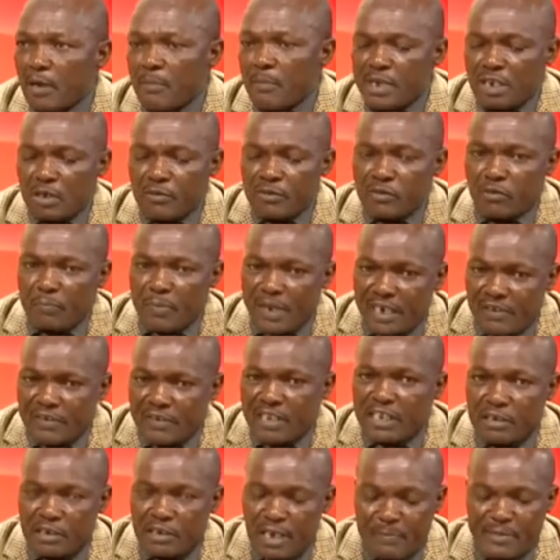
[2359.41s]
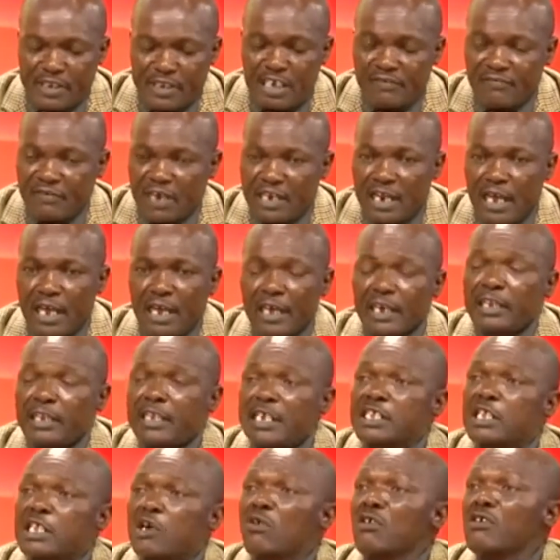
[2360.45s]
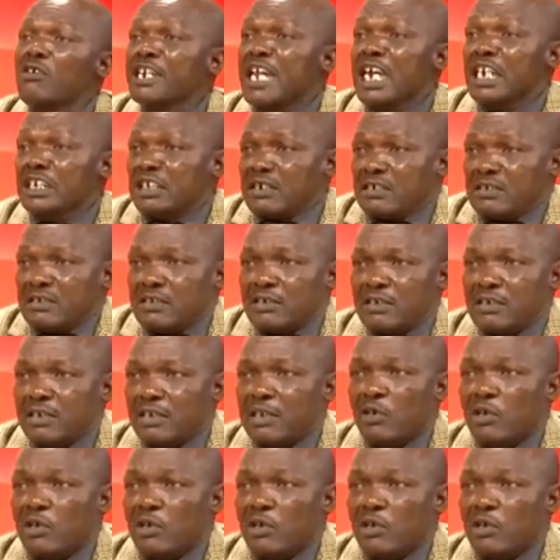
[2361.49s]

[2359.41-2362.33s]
I mean, to benefit this, I mean, this fund. It is the whole nation.